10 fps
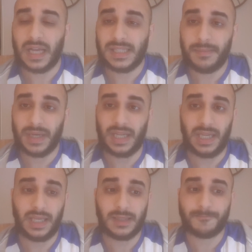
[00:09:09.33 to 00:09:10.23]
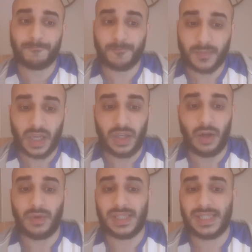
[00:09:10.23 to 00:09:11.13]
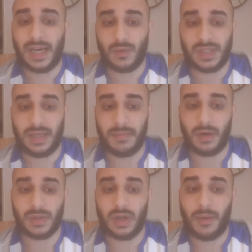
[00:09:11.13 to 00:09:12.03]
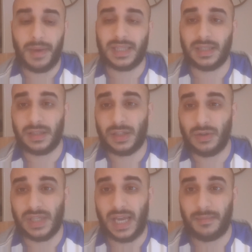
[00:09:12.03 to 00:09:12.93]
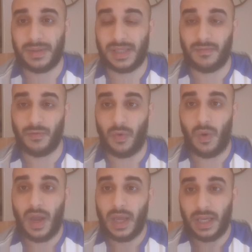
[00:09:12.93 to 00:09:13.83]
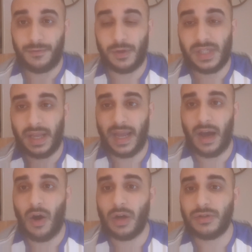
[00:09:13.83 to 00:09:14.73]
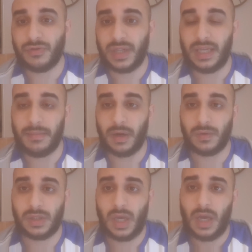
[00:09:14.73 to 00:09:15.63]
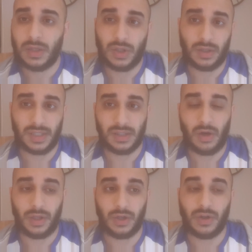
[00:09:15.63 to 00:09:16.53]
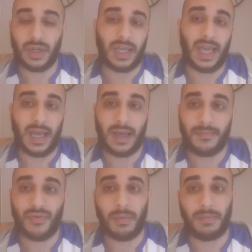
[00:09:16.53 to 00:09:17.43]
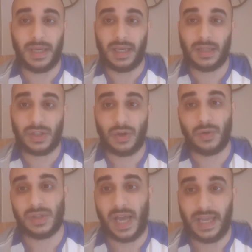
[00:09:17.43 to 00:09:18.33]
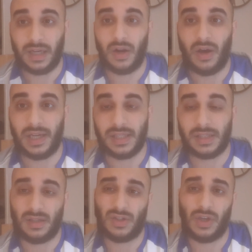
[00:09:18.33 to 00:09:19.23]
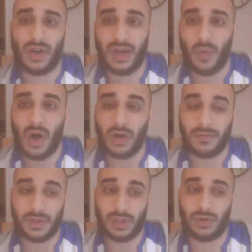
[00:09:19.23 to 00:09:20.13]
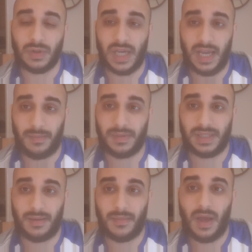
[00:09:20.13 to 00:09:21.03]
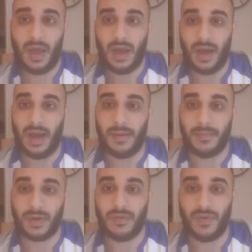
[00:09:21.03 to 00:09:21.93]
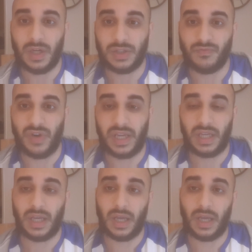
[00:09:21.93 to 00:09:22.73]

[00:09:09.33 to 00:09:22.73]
Typically, you know, the sales emails, going back to the 2 to 8% rule, if you send out 100 emails, chances are you're going to get probably 2 to 8 clients. So you're going to work off a 2 to 8% conversion rate.